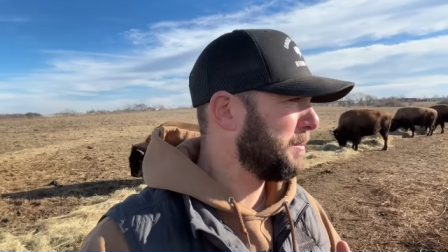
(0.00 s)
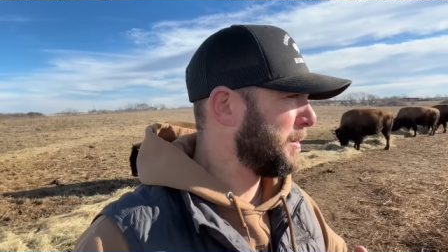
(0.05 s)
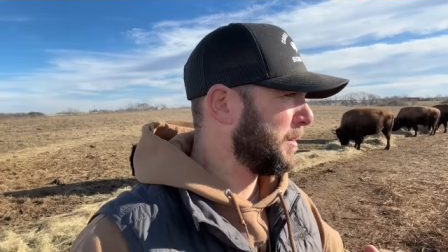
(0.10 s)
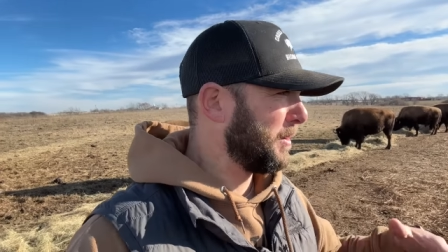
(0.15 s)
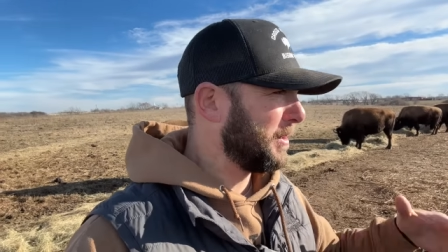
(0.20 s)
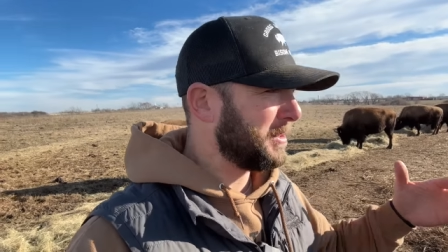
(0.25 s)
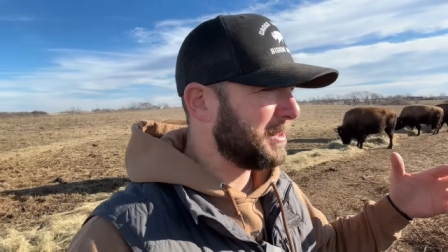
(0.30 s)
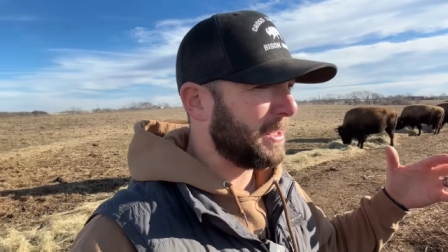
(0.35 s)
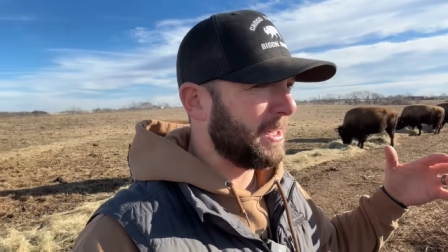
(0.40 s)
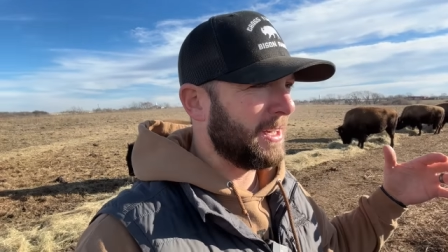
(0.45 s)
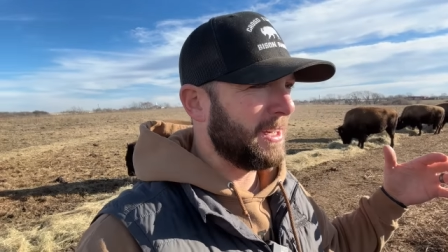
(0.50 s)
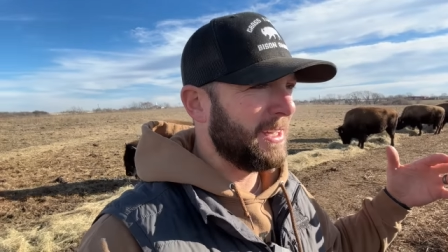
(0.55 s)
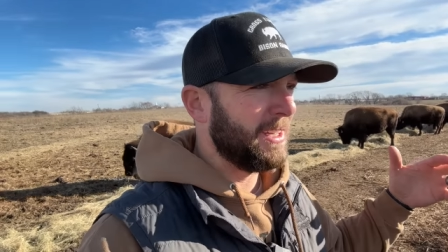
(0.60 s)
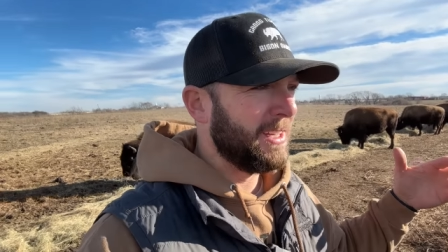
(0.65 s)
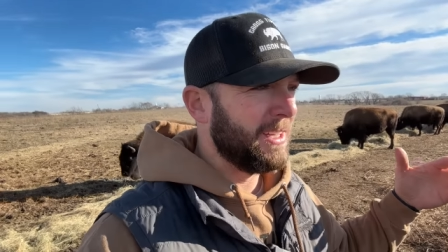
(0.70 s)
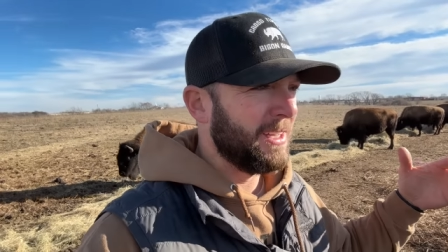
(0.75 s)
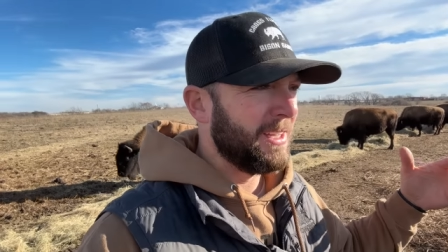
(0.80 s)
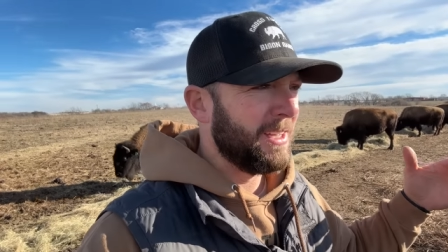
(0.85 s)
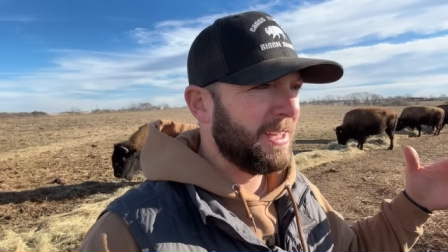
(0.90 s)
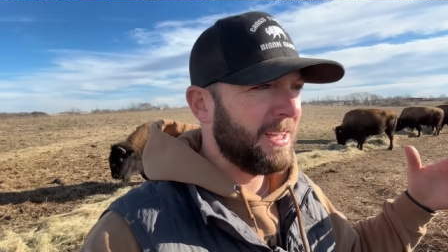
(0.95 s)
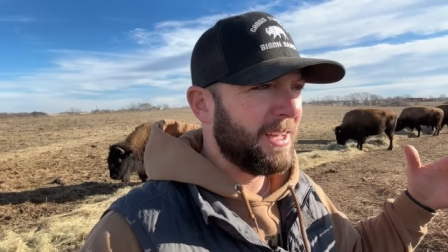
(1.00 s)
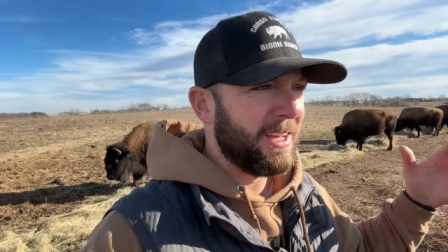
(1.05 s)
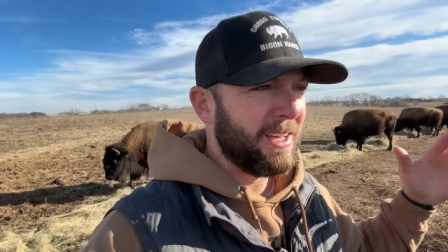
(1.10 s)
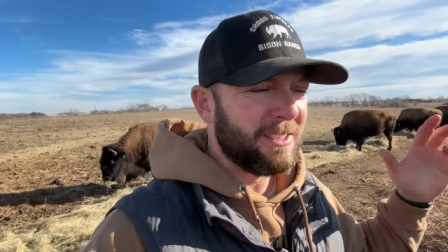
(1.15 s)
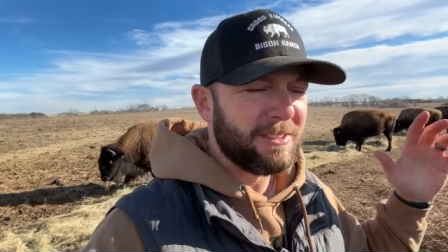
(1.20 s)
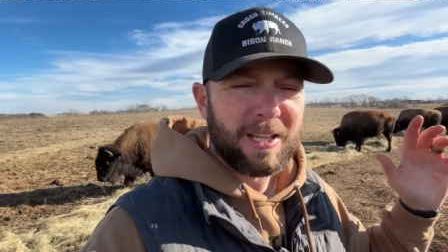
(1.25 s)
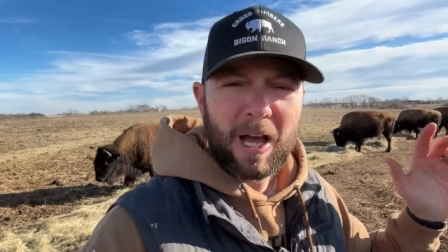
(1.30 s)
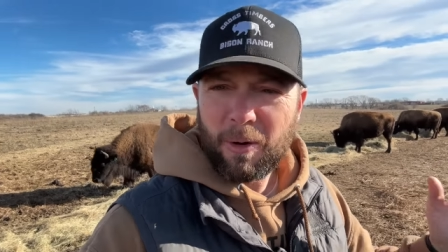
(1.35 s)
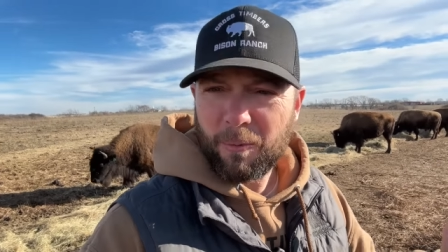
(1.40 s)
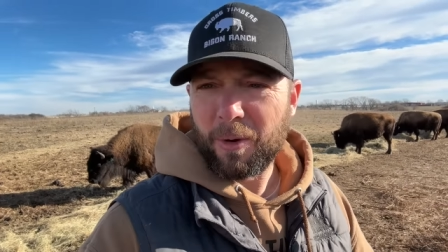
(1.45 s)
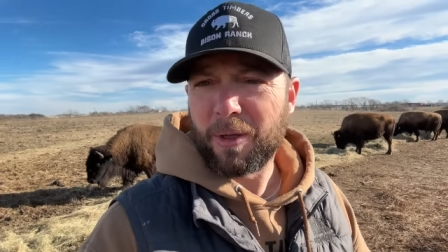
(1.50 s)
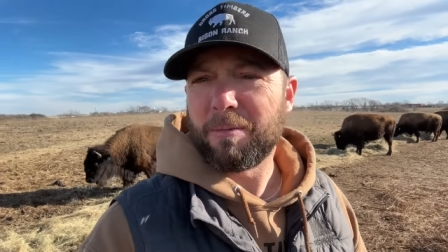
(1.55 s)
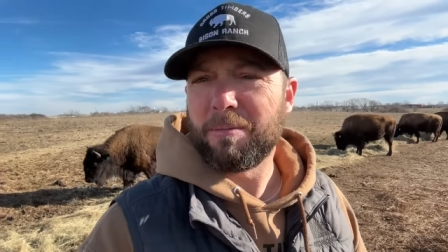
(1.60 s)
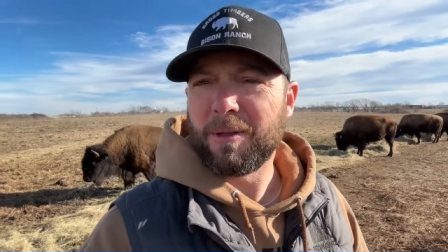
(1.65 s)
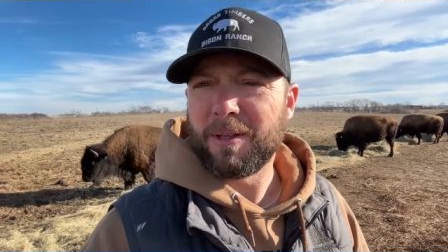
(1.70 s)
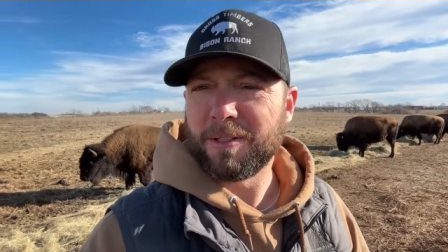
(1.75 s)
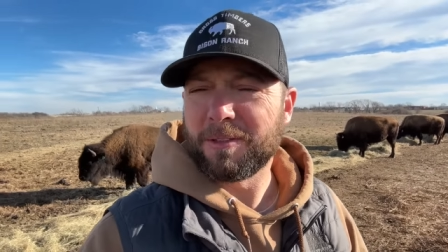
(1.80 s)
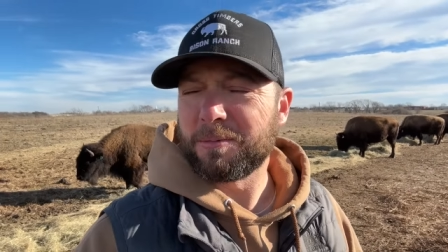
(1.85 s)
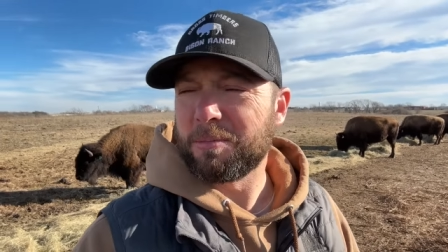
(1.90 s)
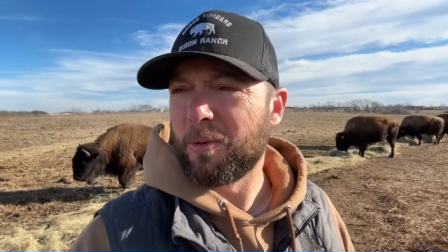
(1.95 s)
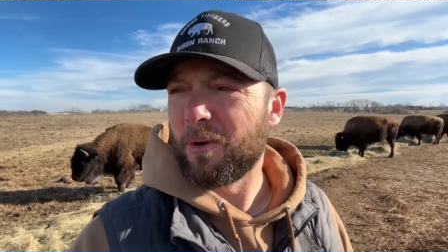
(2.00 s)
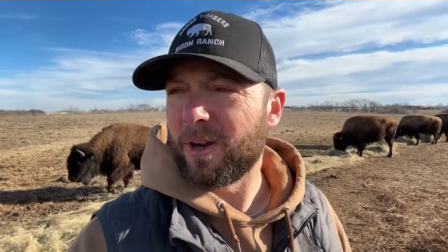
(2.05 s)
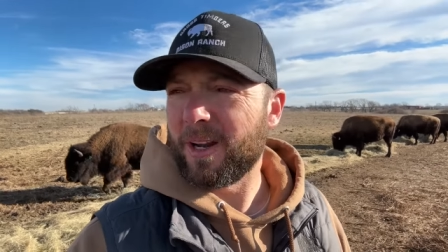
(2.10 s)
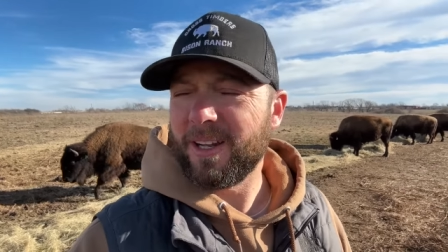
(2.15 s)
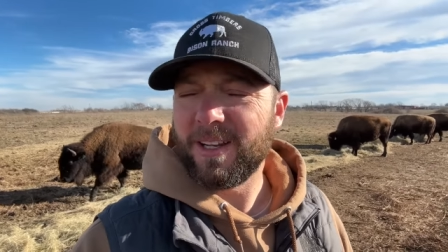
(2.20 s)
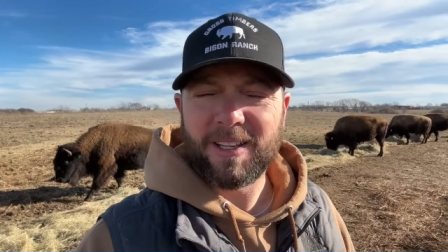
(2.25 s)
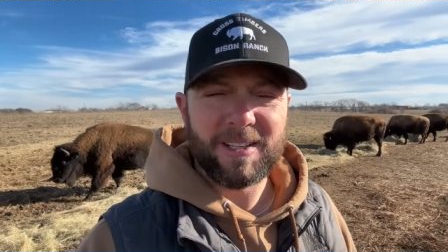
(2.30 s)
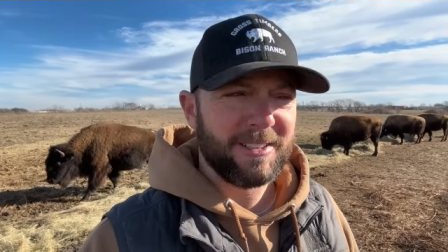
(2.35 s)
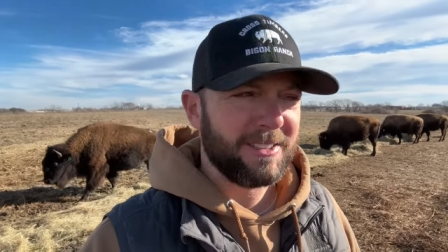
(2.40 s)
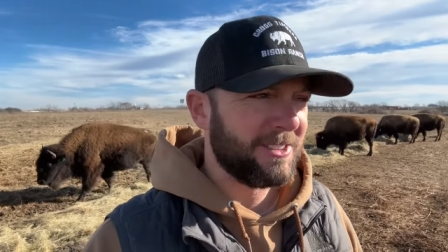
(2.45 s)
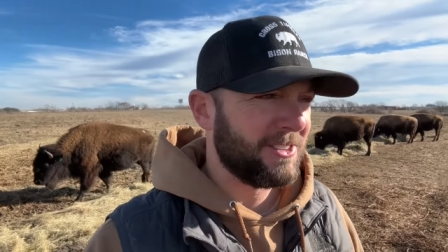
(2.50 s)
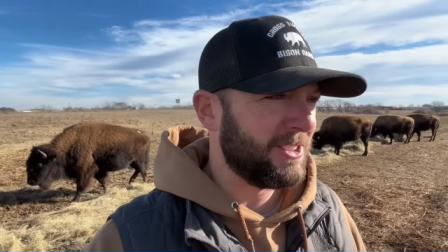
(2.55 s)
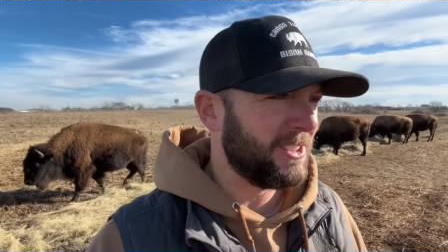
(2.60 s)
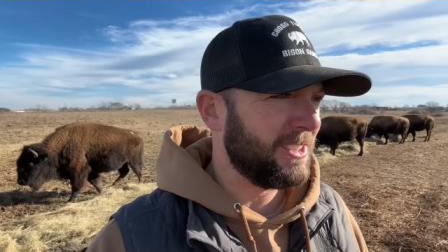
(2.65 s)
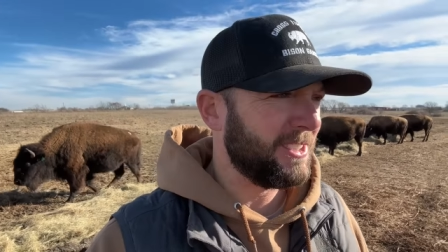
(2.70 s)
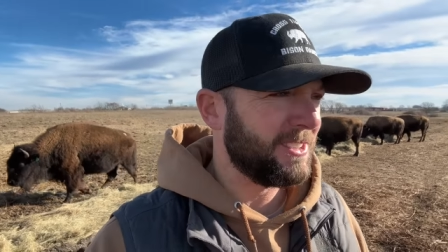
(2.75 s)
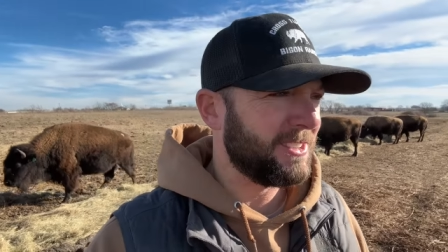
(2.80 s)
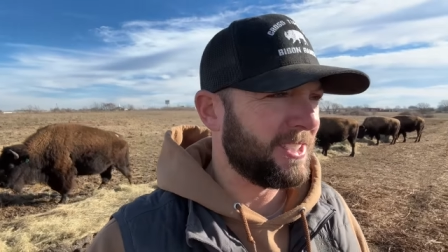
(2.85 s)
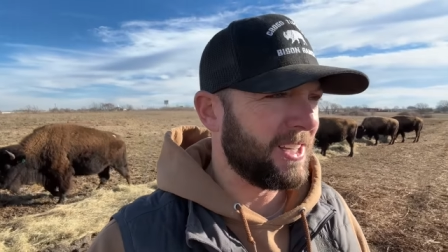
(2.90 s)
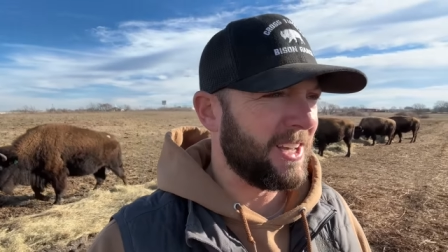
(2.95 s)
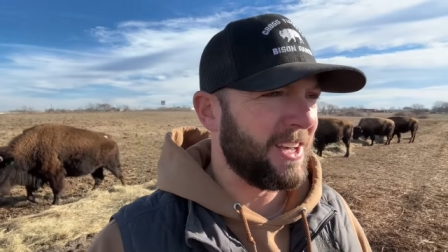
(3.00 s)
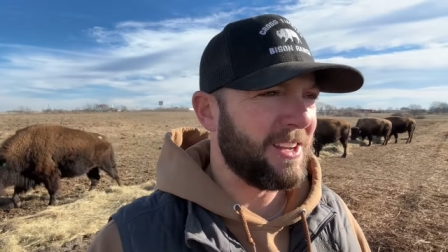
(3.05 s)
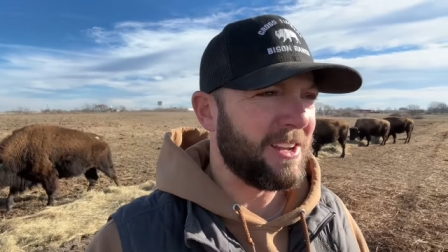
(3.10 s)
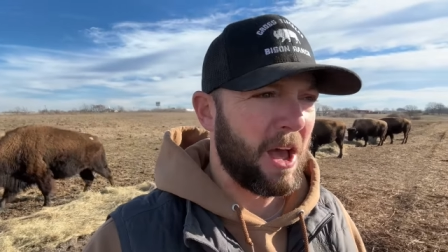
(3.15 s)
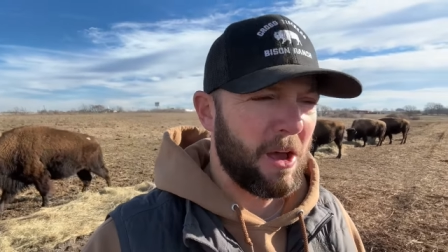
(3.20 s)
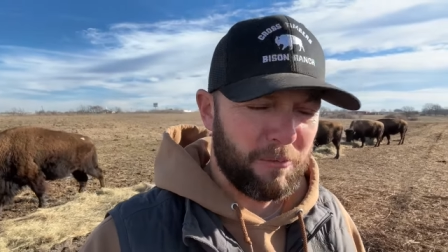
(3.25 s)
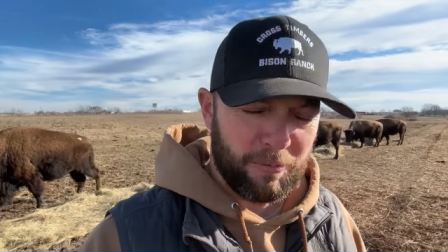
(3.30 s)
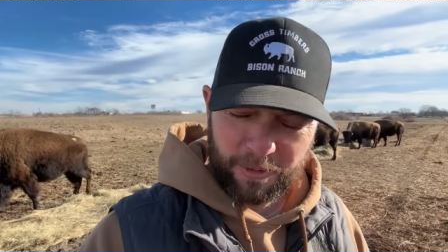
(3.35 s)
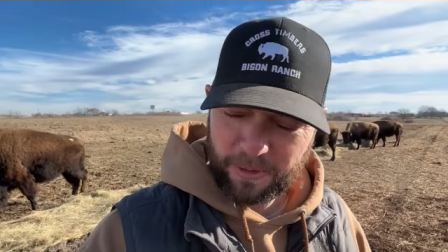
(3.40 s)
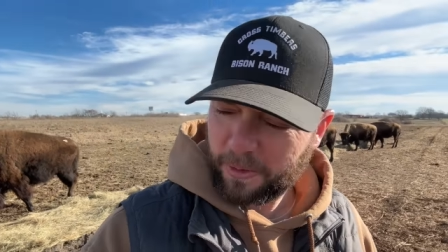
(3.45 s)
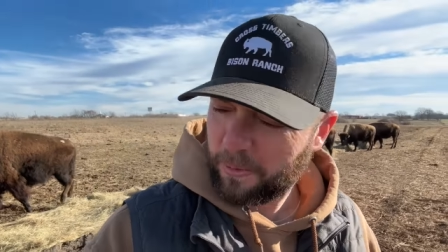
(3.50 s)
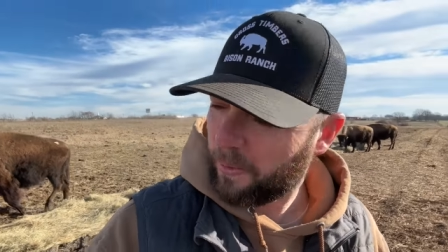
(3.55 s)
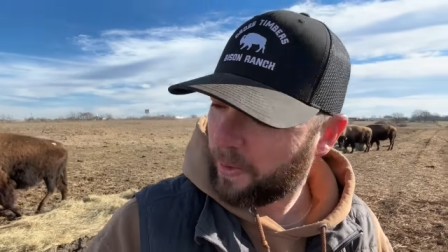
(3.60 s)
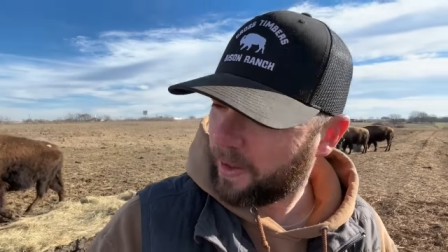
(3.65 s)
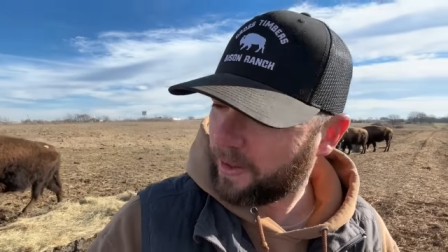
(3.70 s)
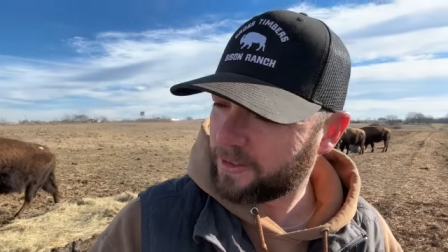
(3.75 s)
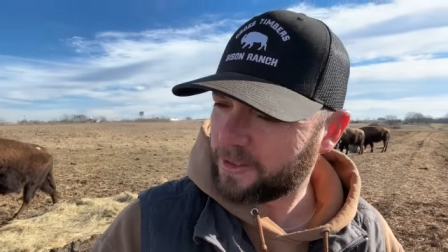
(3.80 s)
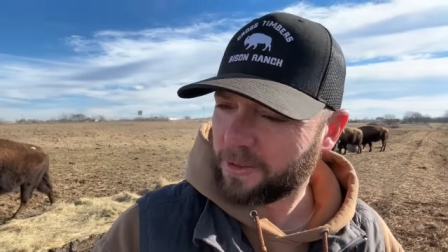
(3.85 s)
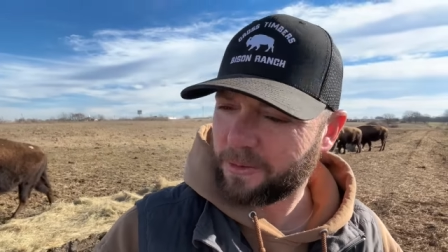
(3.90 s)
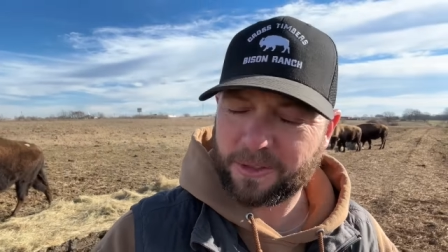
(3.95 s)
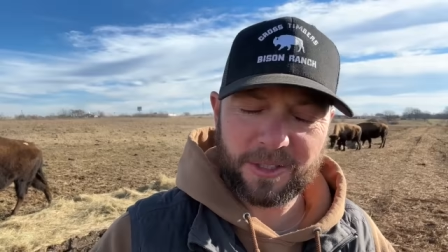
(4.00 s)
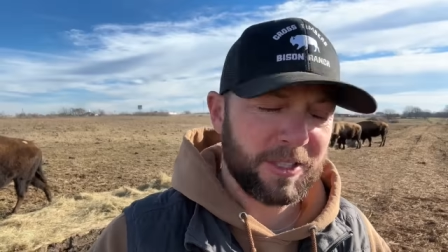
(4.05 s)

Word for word: Marissa is not with me this morning. She's uh, not feeling well, so